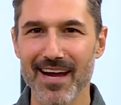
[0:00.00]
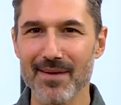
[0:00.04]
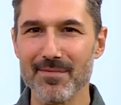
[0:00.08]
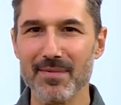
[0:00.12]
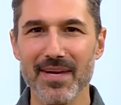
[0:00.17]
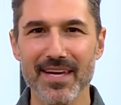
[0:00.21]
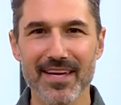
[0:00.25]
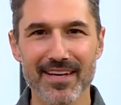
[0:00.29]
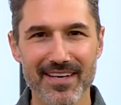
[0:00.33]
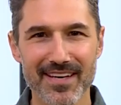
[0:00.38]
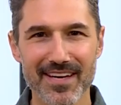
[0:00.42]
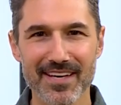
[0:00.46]
I
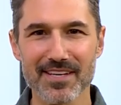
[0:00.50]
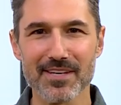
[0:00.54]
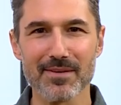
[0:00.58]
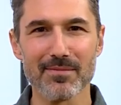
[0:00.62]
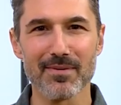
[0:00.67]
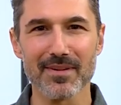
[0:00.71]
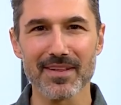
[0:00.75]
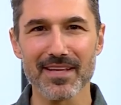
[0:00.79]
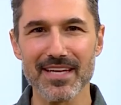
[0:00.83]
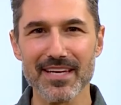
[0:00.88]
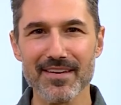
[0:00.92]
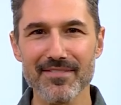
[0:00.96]
mean, can you
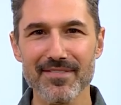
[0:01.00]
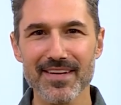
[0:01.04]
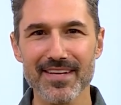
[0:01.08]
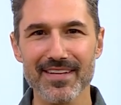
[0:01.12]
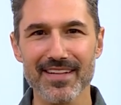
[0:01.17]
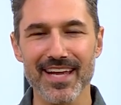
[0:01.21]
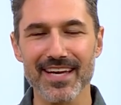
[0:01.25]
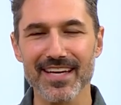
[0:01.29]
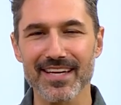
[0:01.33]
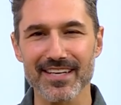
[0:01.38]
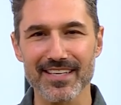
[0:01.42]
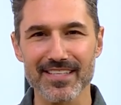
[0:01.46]
believe
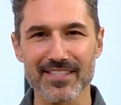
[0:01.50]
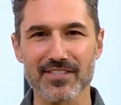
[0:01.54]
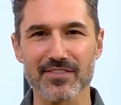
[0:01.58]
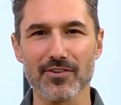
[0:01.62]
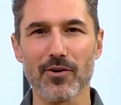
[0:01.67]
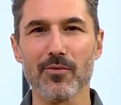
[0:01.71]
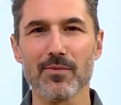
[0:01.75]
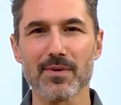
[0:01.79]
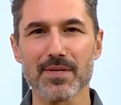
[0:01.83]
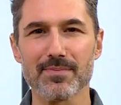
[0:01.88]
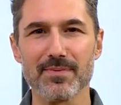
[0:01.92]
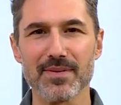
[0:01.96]
it? Like, it's
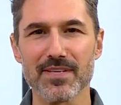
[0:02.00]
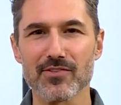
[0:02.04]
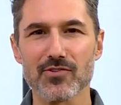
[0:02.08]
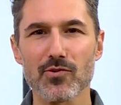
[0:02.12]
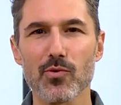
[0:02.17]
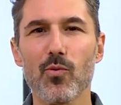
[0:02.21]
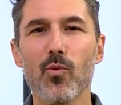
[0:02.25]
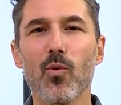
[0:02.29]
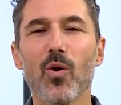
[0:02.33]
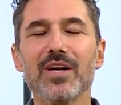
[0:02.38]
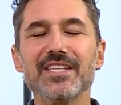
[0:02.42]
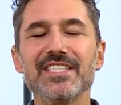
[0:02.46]
almost been
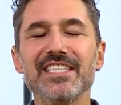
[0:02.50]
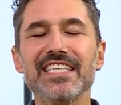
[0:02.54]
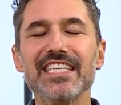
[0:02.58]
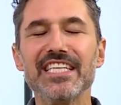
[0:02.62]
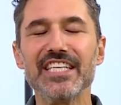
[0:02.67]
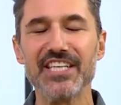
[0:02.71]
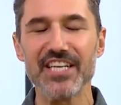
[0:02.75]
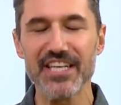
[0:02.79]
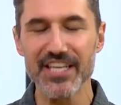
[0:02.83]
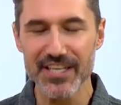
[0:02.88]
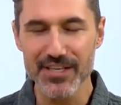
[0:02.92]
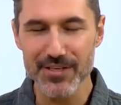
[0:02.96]
20
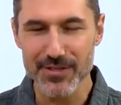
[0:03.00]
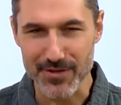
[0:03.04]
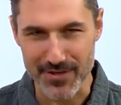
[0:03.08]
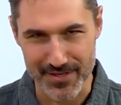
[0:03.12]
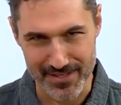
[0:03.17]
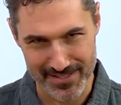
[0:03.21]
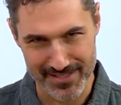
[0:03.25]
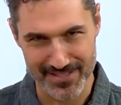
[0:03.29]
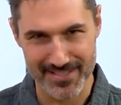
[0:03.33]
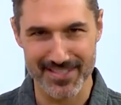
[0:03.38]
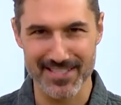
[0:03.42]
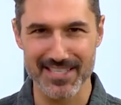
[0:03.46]

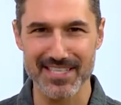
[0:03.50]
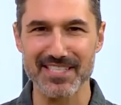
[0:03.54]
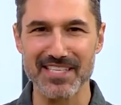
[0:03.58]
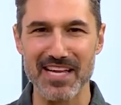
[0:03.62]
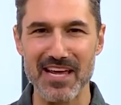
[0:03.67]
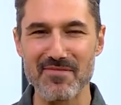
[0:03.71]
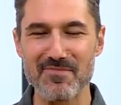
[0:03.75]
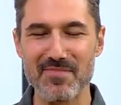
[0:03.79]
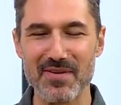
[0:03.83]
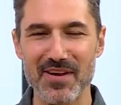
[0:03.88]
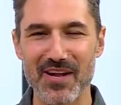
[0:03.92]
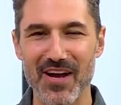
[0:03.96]
years since
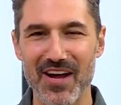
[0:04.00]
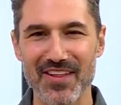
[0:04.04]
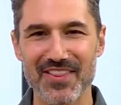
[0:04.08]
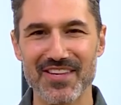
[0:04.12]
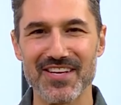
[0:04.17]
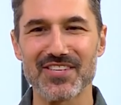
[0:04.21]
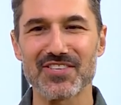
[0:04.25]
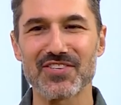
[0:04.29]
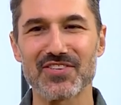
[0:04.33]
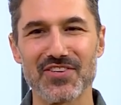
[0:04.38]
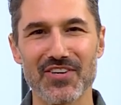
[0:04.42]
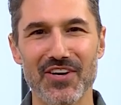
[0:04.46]
I've been on
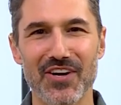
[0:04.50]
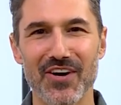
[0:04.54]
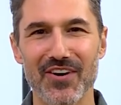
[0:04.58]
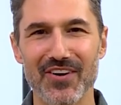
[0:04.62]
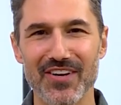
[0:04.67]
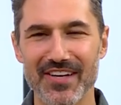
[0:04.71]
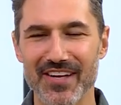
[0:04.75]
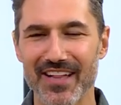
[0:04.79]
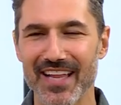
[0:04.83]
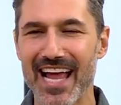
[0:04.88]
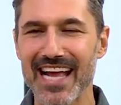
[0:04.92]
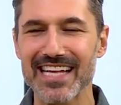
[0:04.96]
this show.
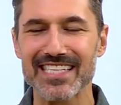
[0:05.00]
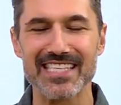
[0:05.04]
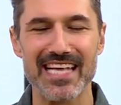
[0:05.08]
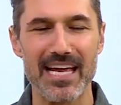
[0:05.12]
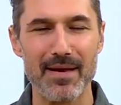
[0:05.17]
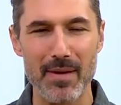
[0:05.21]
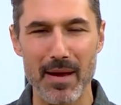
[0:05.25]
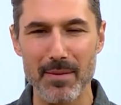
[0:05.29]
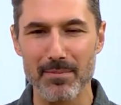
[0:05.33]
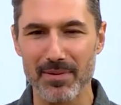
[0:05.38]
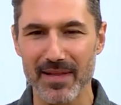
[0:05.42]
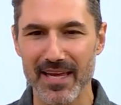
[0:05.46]
You know, last
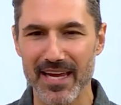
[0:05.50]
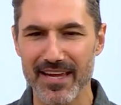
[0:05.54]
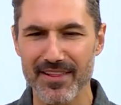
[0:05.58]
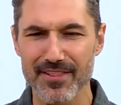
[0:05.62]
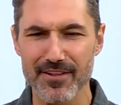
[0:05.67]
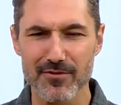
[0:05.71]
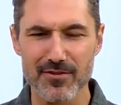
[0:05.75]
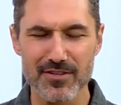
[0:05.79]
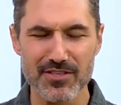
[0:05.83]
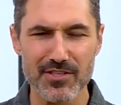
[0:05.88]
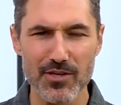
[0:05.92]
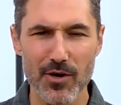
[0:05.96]
time I
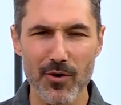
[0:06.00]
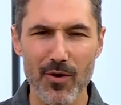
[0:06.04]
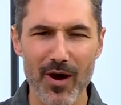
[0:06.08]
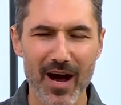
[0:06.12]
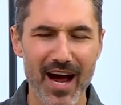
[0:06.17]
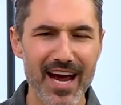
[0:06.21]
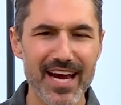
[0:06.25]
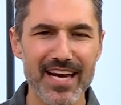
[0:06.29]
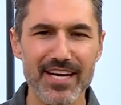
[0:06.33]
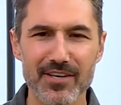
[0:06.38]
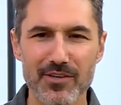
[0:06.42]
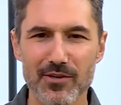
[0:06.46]
played, there was no
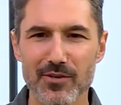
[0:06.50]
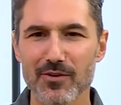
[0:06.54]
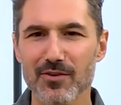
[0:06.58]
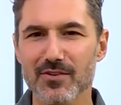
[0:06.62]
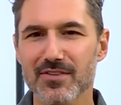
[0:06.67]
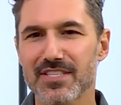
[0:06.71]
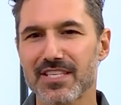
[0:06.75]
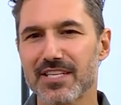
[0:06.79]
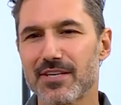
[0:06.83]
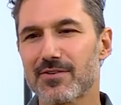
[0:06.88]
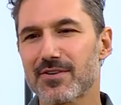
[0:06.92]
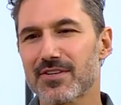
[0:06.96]

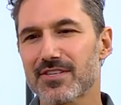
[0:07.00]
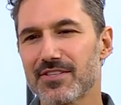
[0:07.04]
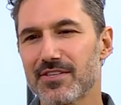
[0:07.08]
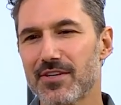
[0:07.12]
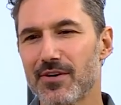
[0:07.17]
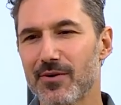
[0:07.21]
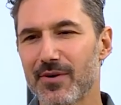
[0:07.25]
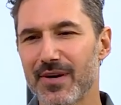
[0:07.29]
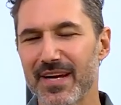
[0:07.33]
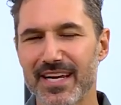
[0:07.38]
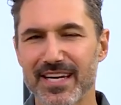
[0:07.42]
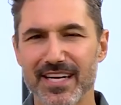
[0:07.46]
idols, there was
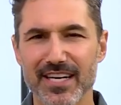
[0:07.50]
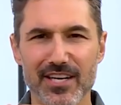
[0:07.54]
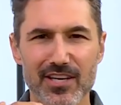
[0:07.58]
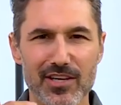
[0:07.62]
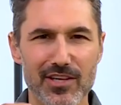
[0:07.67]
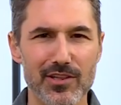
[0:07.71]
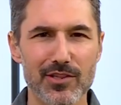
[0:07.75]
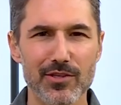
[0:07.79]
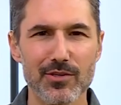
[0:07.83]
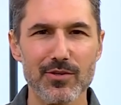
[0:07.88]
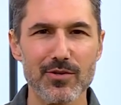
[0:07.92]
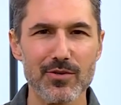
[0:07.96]
no hidden
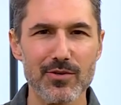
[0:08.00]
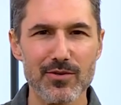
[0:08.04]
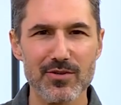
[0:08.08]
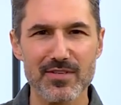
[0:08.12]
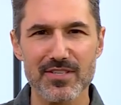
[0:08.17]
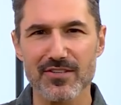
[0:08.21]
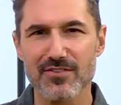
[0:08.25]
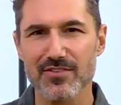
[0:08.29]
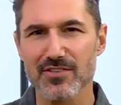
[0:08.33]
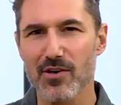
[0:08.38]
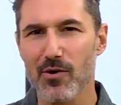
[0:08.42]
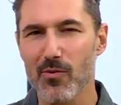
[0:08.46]

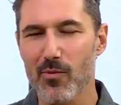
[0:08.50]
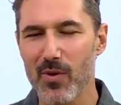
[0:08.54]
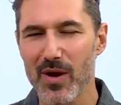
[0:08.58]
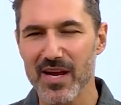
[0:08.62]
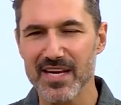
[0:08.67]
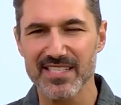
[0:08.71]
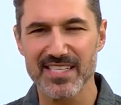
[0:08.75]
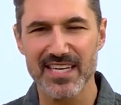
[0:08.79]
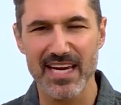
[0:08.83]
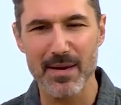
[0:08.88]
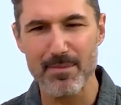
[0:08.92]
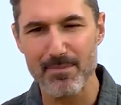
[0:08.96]
clues, there's no
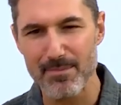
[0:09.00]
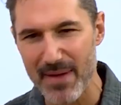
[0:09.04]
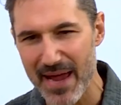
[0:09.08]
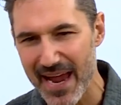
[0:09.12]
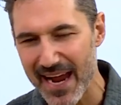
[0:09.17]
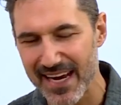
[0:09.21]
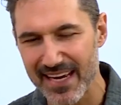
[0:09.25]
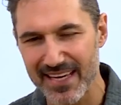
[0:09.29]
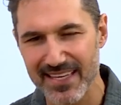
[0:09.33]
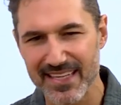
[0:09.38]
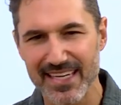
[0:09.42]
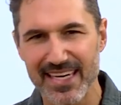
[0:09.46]
ways to get
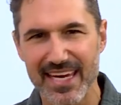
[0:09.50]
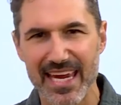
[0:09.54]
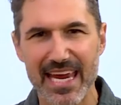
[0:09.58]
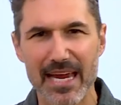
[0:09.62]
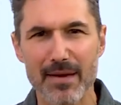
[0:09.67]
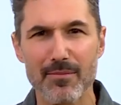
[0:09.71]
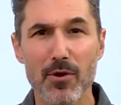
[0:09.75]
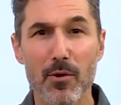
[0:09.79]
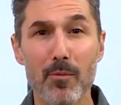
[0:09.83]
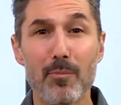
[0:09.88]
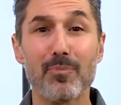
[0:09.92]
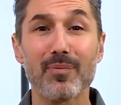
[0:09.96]
back in the
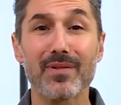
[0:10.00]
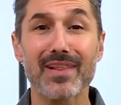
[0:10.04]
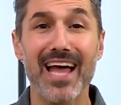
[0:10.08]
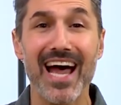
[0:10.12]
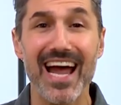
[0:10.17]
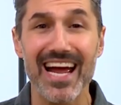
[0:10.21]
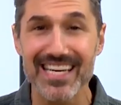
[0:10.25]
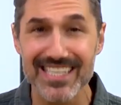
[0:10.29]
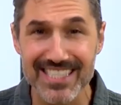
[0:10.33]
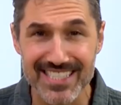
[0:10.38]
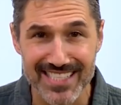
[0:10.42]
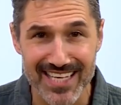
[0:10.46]
game, no
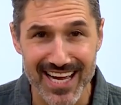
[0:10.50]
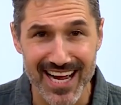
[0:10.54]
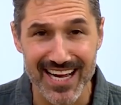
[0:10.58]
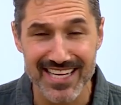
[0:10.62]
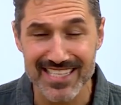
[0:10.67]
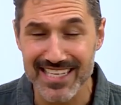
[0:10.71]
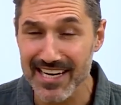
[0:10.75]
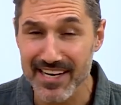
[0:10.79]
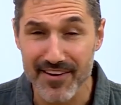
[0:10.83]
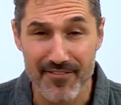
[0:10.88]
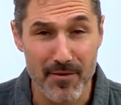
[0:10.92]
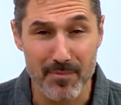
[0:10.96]
blind
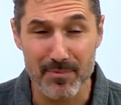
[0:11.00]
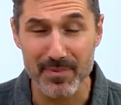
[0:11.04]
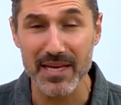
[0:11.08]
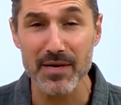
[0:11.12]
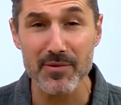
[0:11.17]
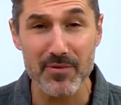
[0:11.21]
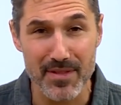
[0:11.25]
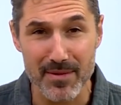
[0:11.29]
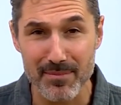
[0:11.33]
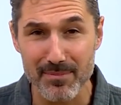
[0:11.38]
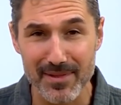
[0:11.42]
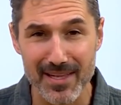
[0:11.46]
sides. I never
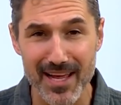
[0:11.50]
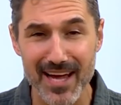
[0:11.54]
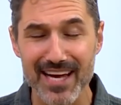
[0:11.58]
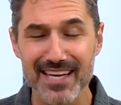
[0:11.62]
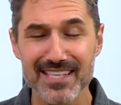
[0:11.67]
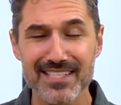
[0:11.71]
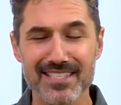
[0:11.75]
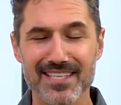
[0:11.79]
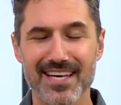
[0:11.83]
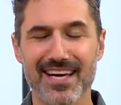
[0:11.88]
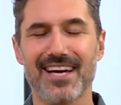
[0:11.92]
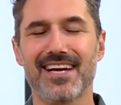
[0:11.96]
played with a
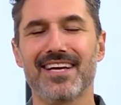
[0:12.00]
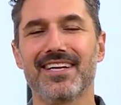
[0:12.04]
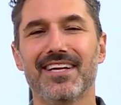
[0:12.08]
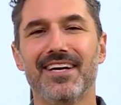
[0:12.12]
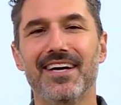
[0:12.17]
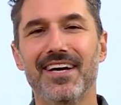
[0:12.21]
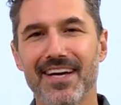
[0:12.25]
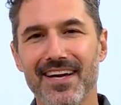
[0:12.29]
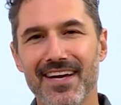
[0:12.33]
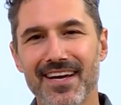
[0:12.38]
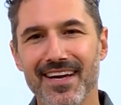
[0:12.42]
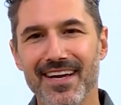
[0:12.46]
blind
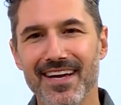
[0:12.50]
side.